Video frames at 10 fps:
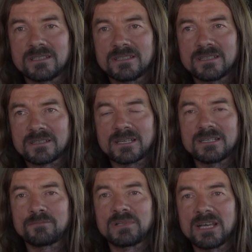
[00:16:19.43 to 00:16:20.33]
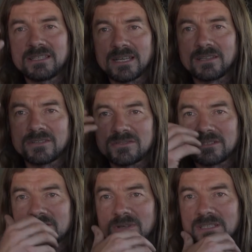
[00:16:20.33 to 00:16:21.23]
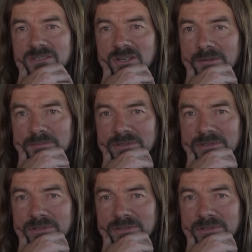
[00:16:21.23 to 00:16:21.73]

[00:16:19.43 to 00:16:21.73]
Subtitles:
and I can apply that logic to any job,